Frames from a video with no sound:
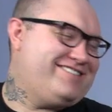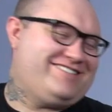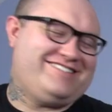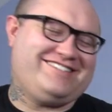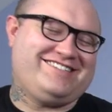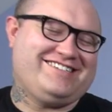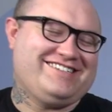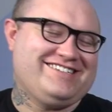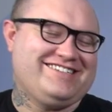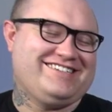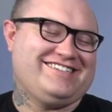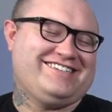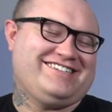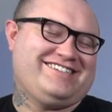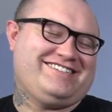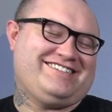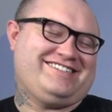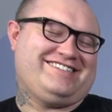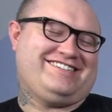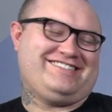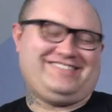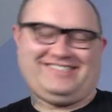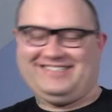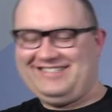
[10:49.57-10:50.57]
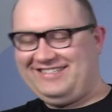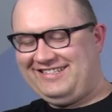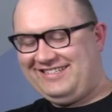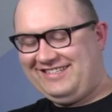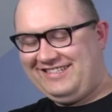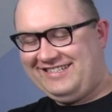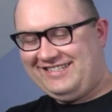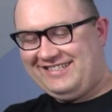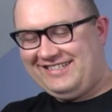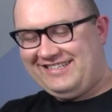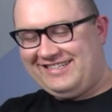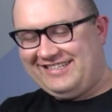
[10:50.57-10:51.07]

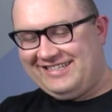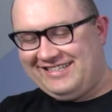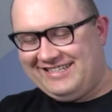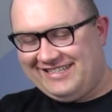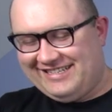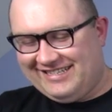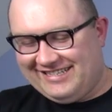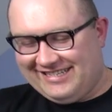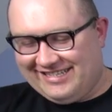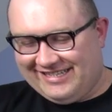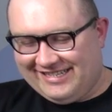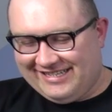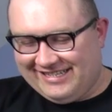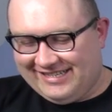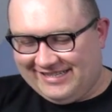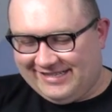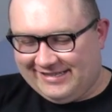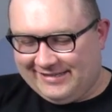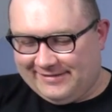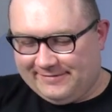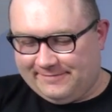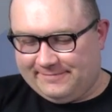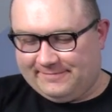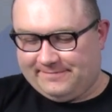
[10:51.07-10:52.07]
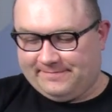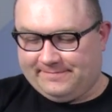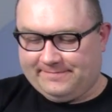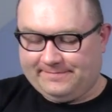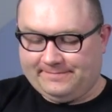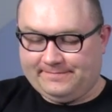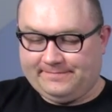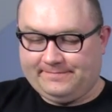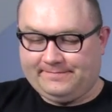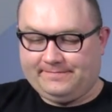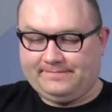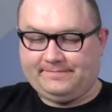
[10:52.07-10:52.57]

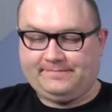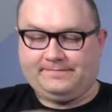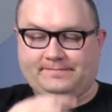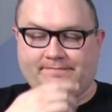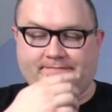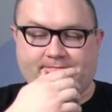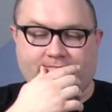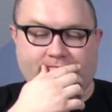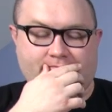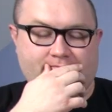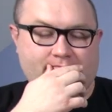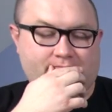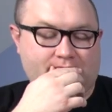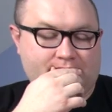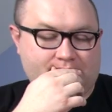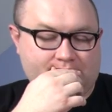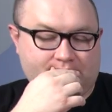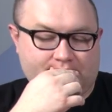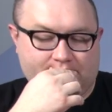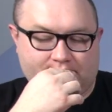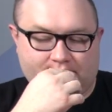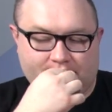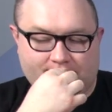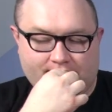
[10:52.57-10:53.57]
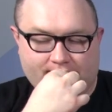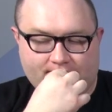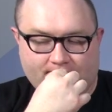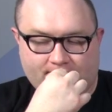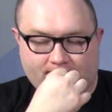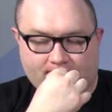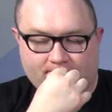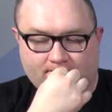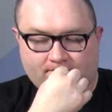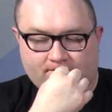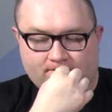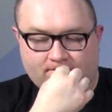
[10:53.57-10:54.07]

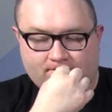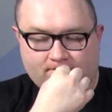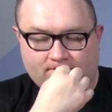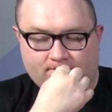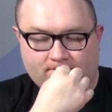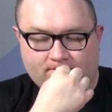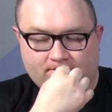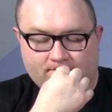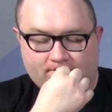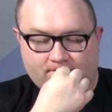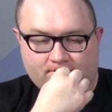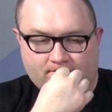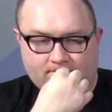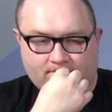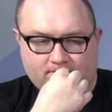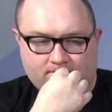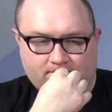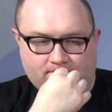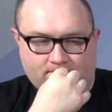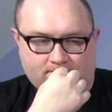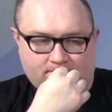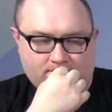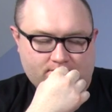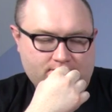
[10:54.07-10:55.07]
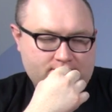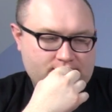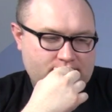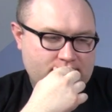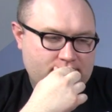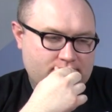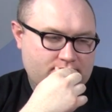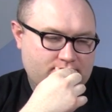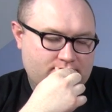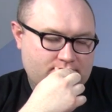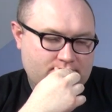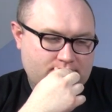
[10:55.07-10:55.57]

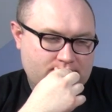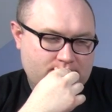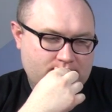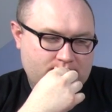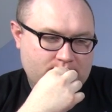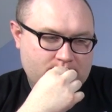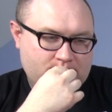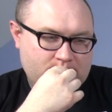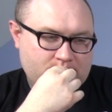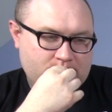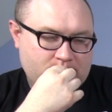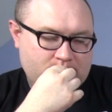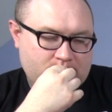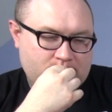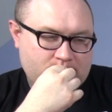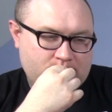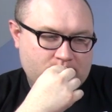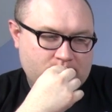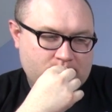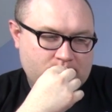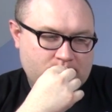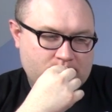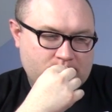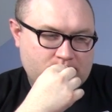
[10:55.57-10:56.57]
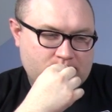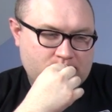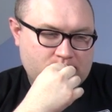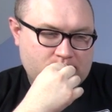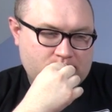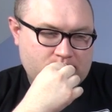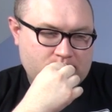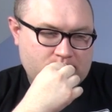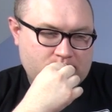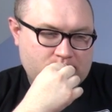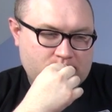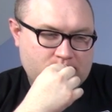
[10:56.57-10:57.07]

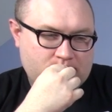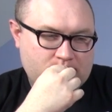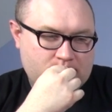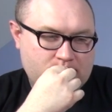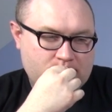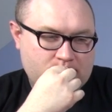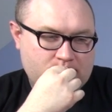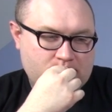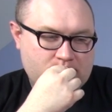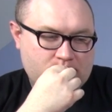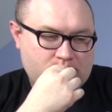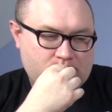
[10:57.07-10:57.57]
(not speaking)